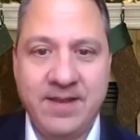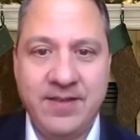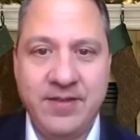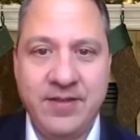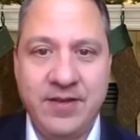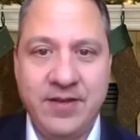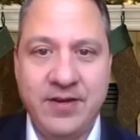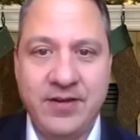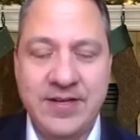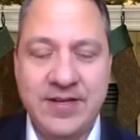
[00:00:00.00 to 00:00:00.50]

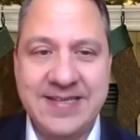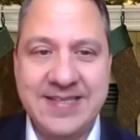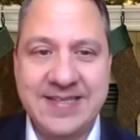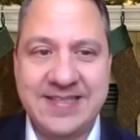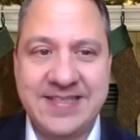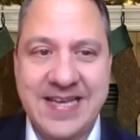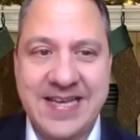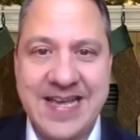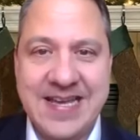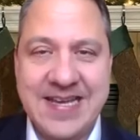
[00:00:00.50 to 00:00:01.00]
there
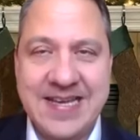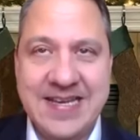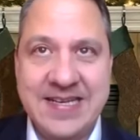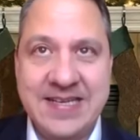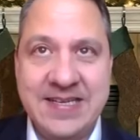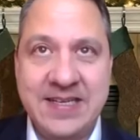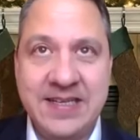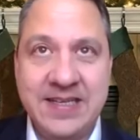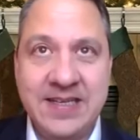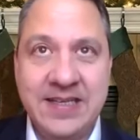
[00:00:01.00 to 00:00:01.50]
is
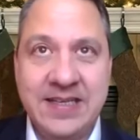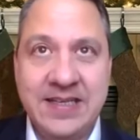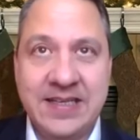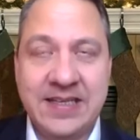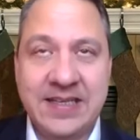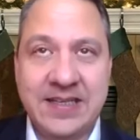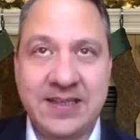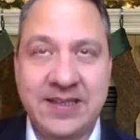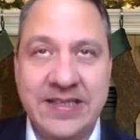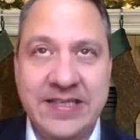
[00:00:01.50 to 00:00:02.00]
a
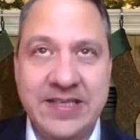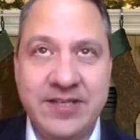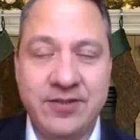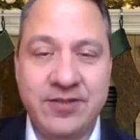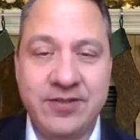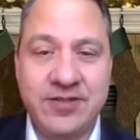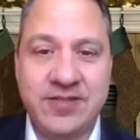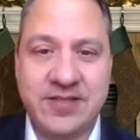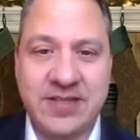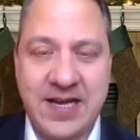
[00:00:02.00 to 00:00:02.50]

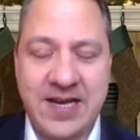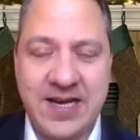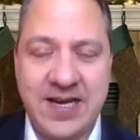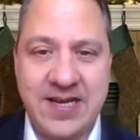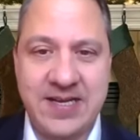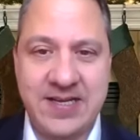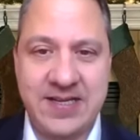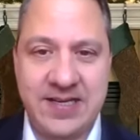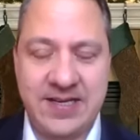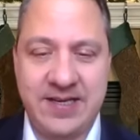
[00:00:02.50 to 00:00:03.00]
clear
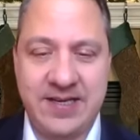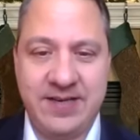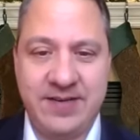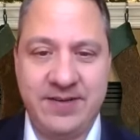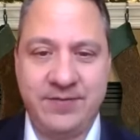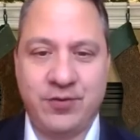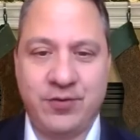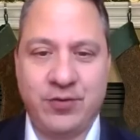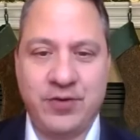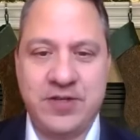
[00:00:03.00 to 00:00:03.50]
sign
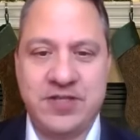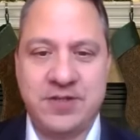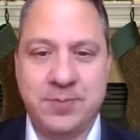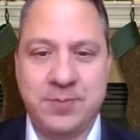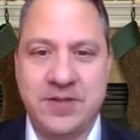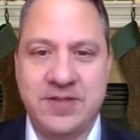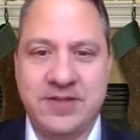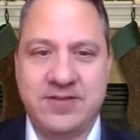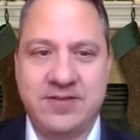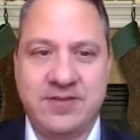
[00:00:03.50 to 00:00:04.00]
of
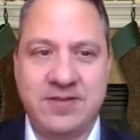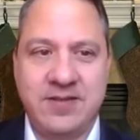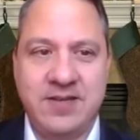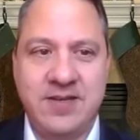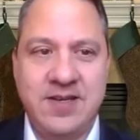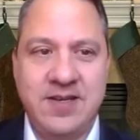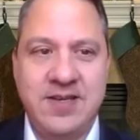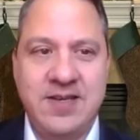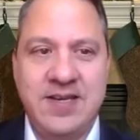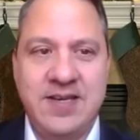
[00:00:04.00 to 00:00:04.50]
Christmas
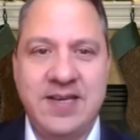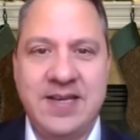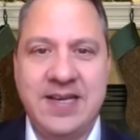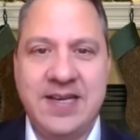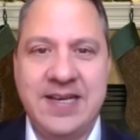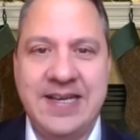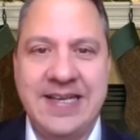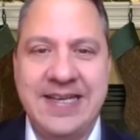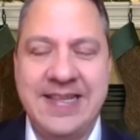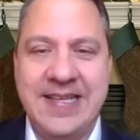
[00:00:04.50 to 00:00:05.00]

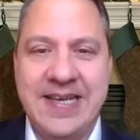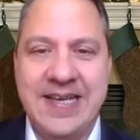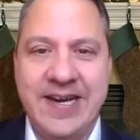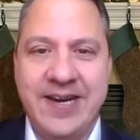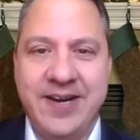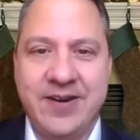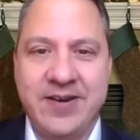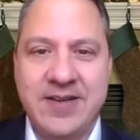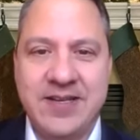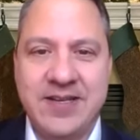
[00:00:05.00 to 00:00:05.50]
in the
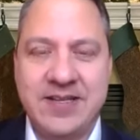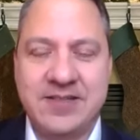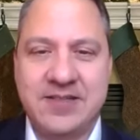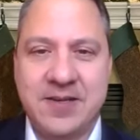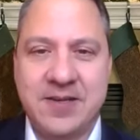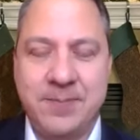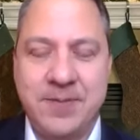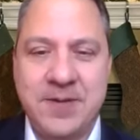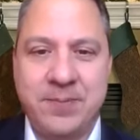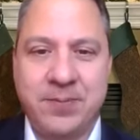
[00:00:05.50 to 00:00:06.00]
air, as
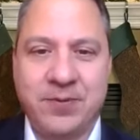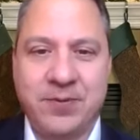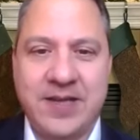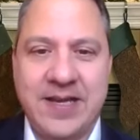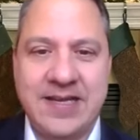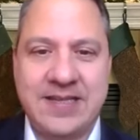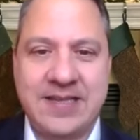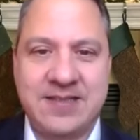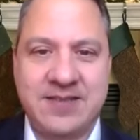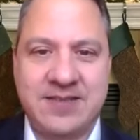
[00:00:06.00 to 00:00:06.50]
some people
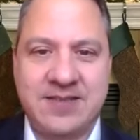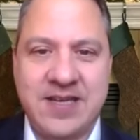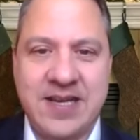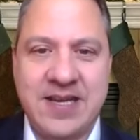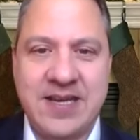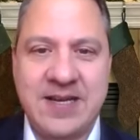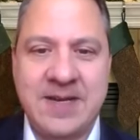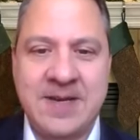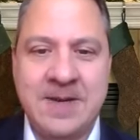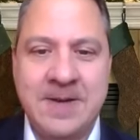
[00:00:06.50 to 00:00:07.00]
like to
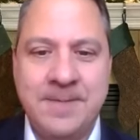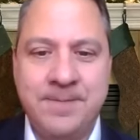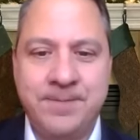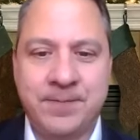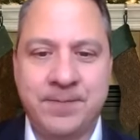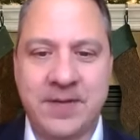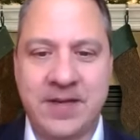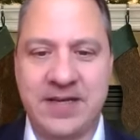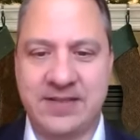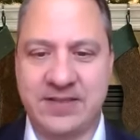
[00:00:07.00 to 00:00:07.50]
say.
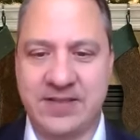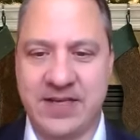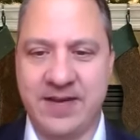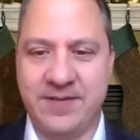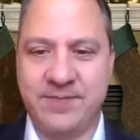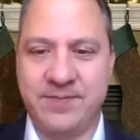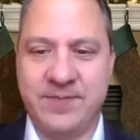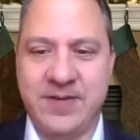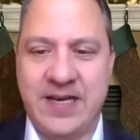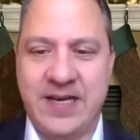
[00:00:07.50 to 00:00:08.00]
As
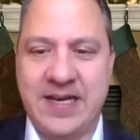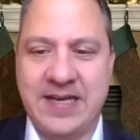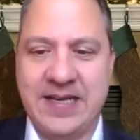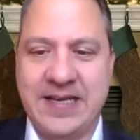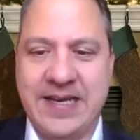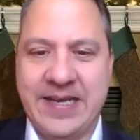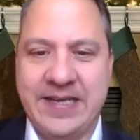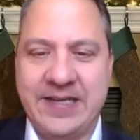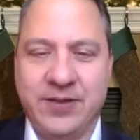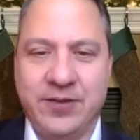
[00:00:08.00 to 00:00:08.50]
I've
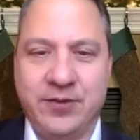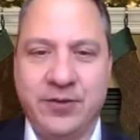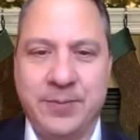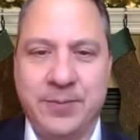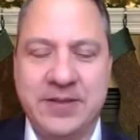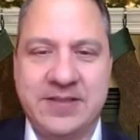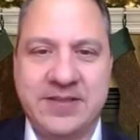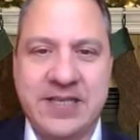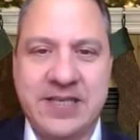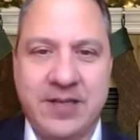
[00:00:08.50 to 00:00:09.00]
gotten a little
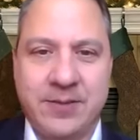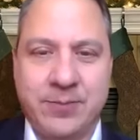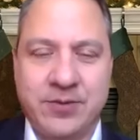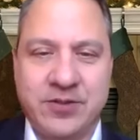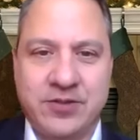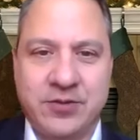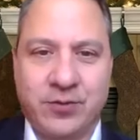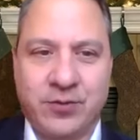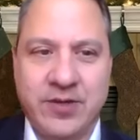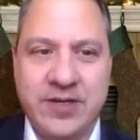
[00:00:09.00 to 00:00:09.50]
bit
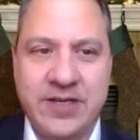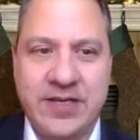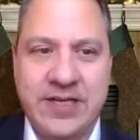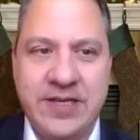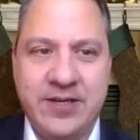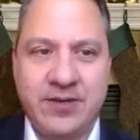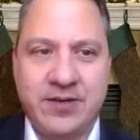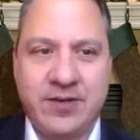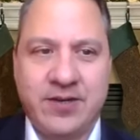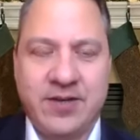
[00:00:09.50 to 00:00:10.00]
celebratory
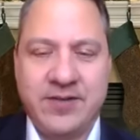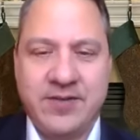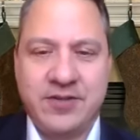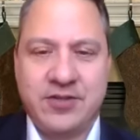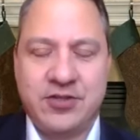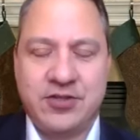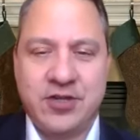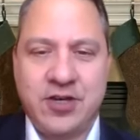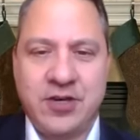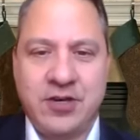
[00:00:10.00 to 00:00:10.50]
here on the
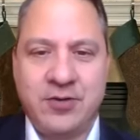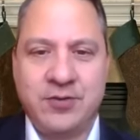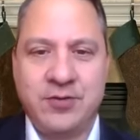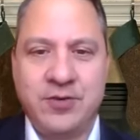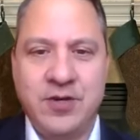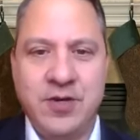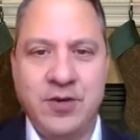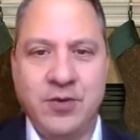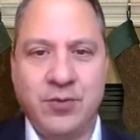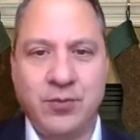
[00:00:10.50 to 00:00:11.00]
show
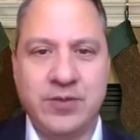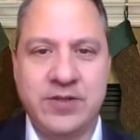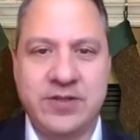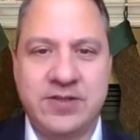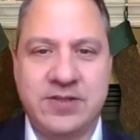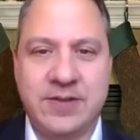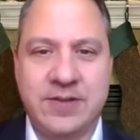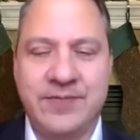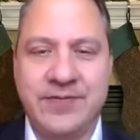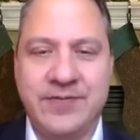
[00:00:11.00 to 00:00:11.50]
with
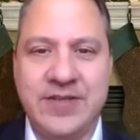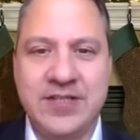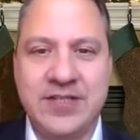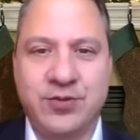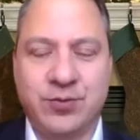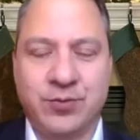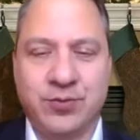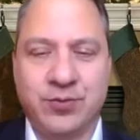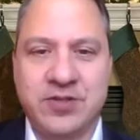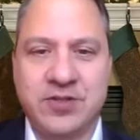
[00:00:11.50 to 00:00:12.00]
some
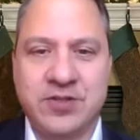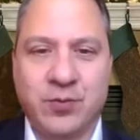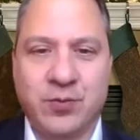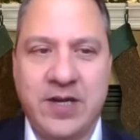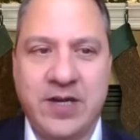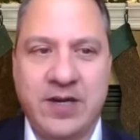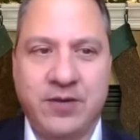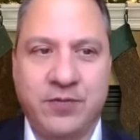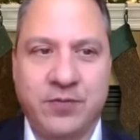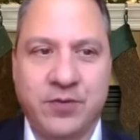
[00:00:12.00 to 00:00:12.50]
visuals as
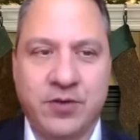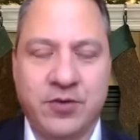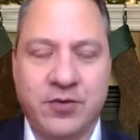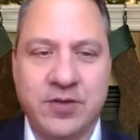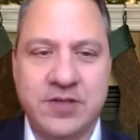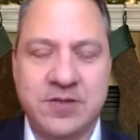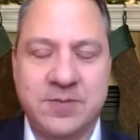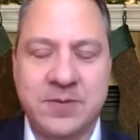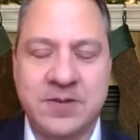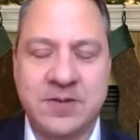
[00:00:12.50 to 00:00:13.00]
well for
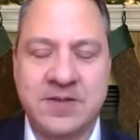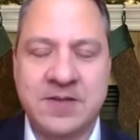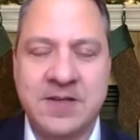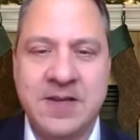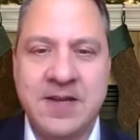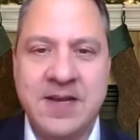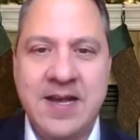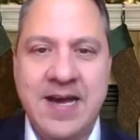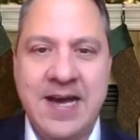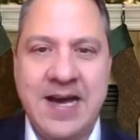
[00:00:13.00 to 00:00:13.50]
Christmas.
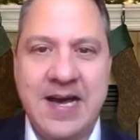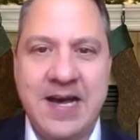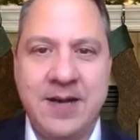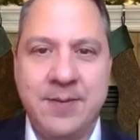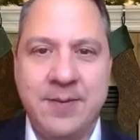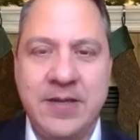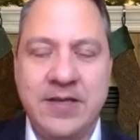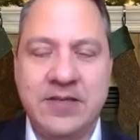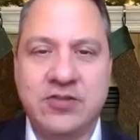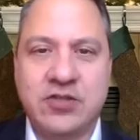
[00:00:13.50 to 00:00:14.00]

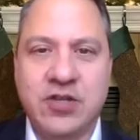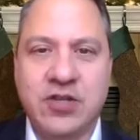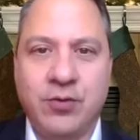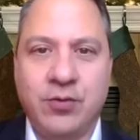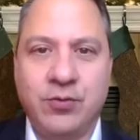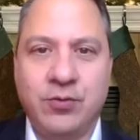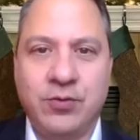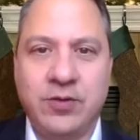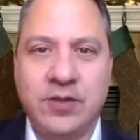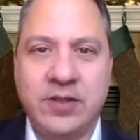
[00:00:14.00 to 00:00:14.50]
And
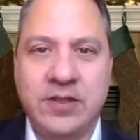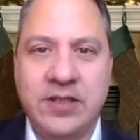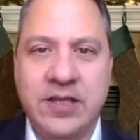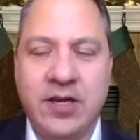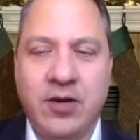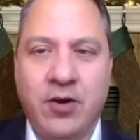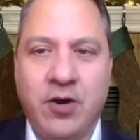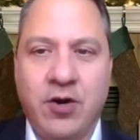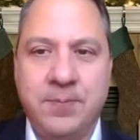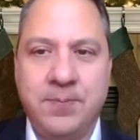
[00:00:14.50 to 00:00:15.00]
so, you
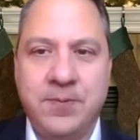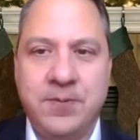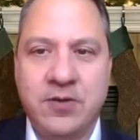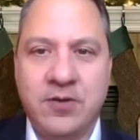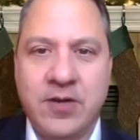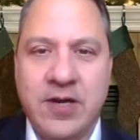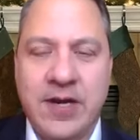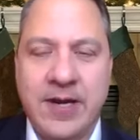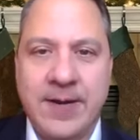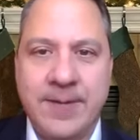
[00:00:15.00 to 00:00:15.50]
know, hope you're